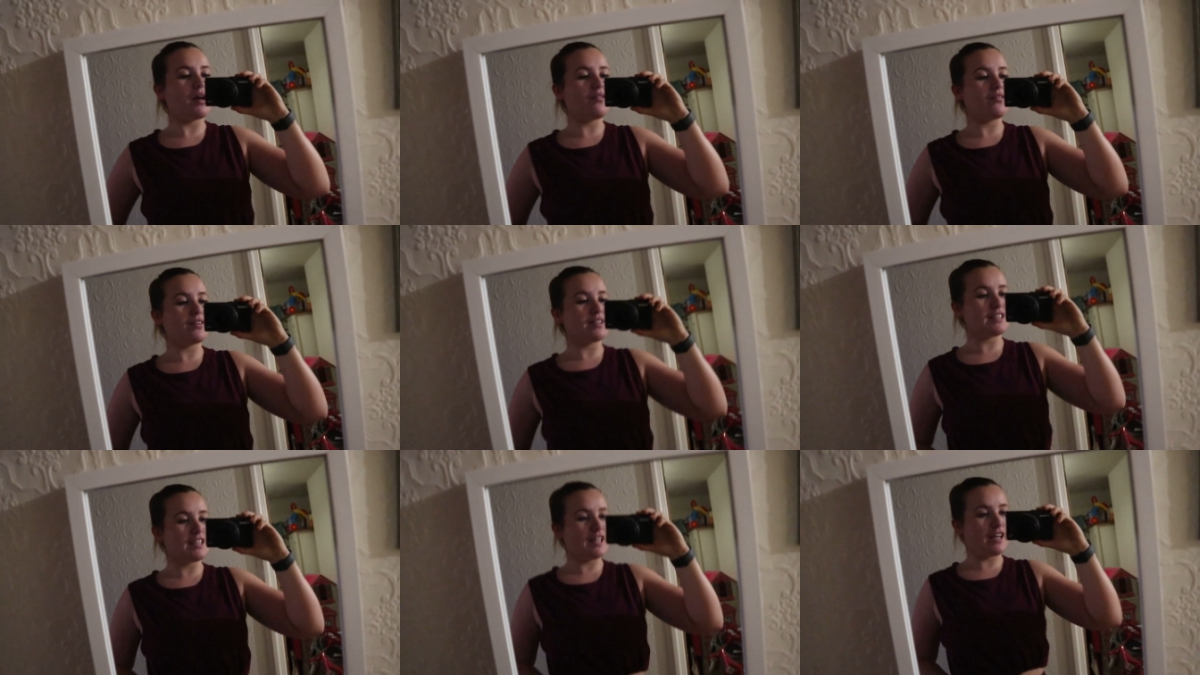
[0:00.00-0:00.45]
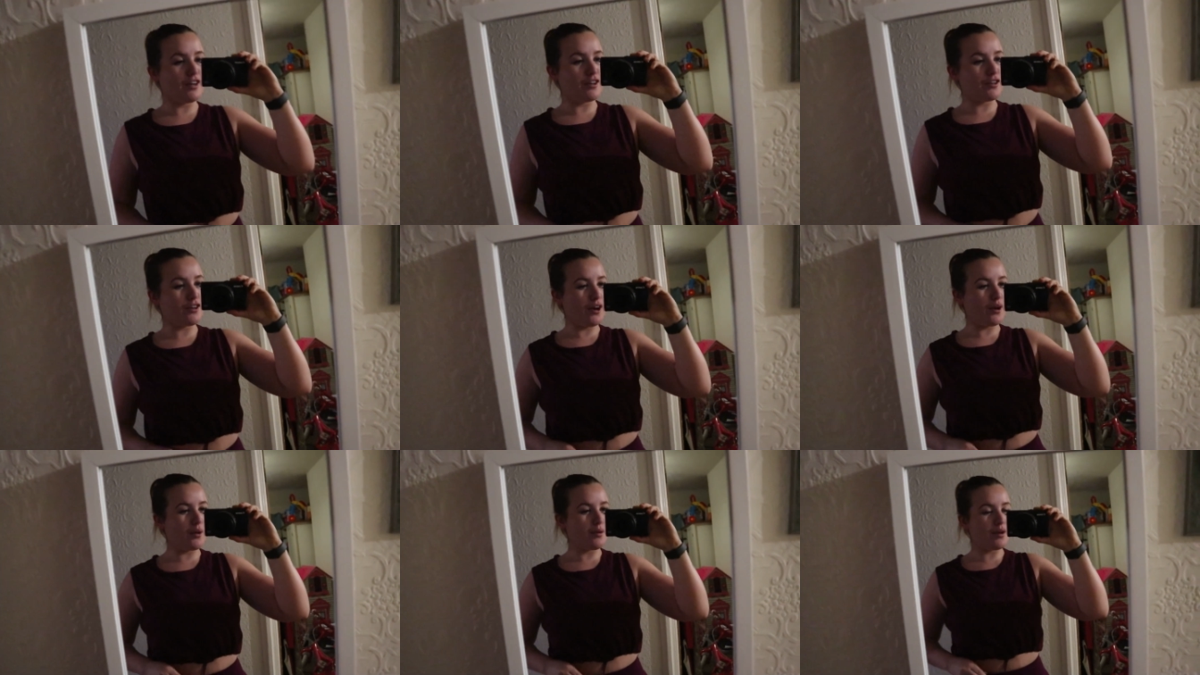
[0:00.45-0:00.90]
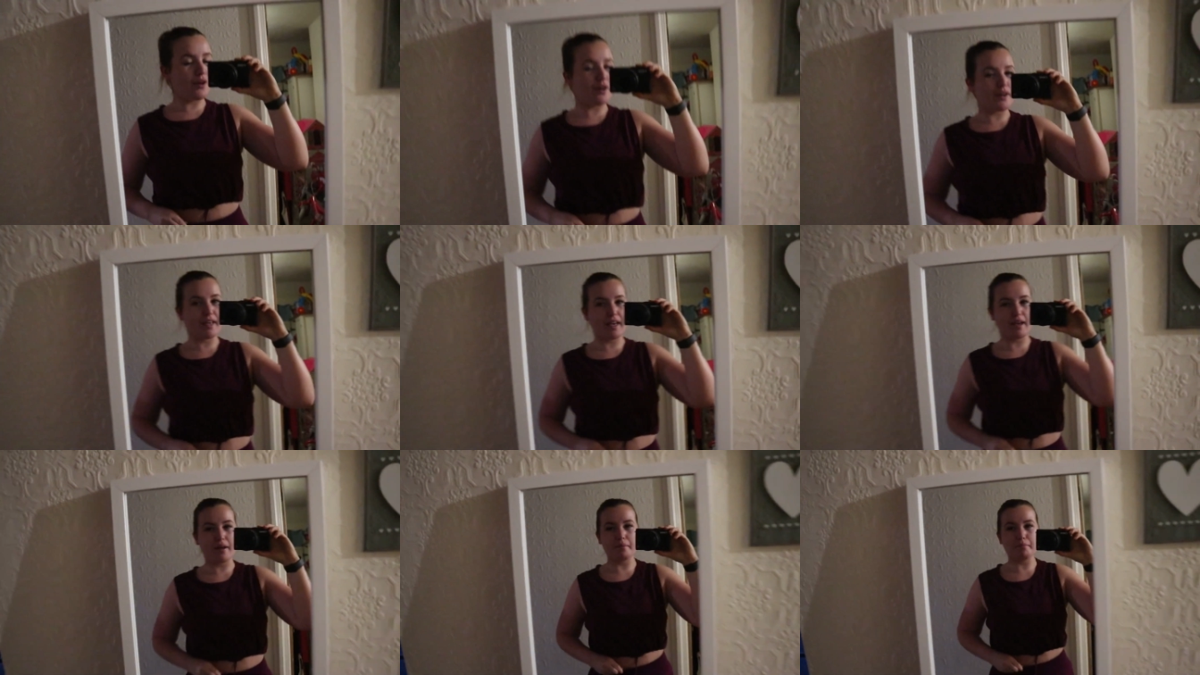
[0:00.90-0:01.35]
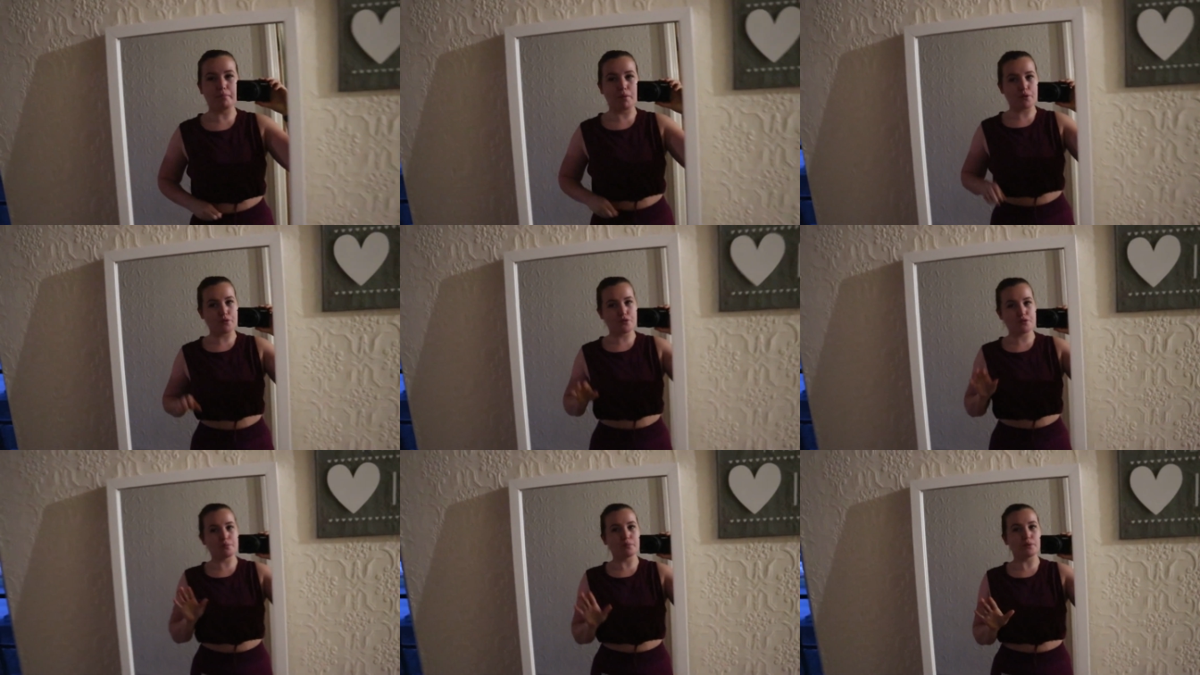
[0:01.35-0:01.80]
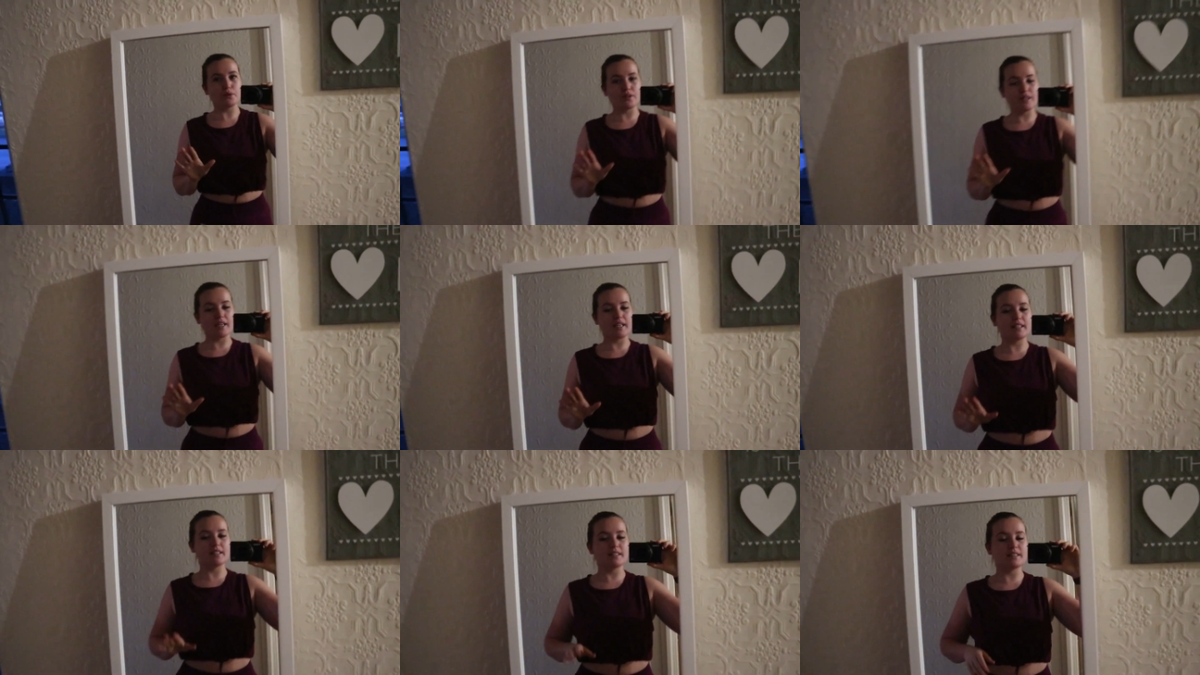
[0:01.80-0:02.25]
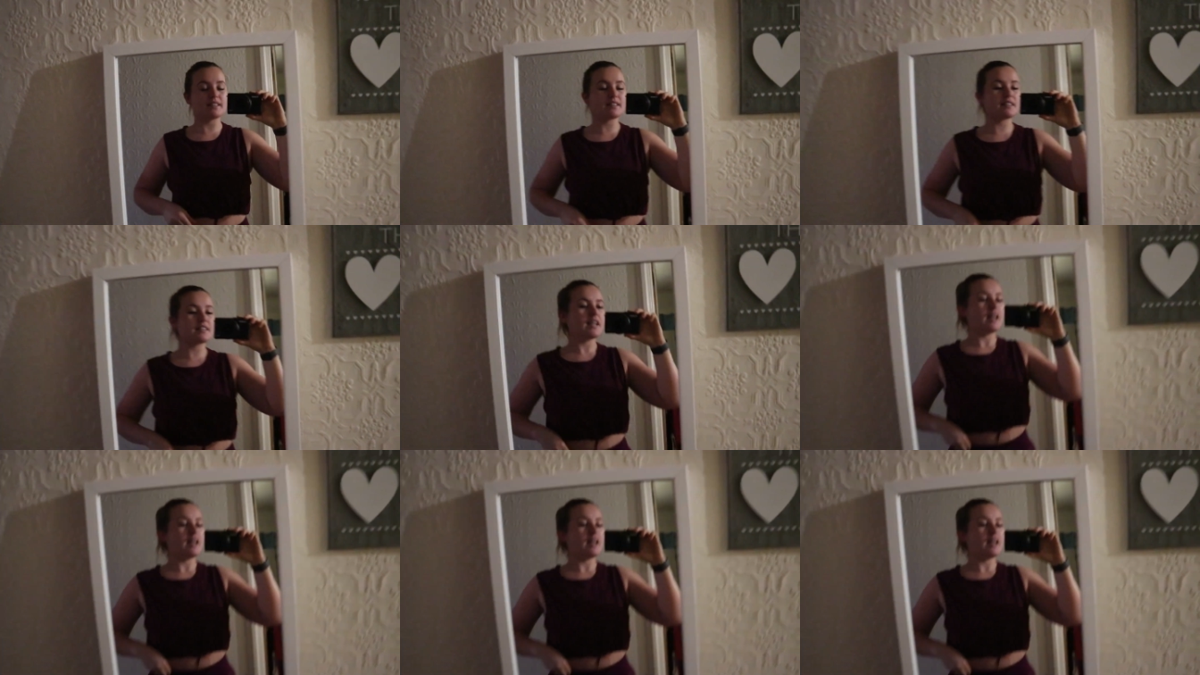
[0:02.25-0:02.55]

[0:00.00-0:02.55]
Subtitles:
Obviously I go like most mornings.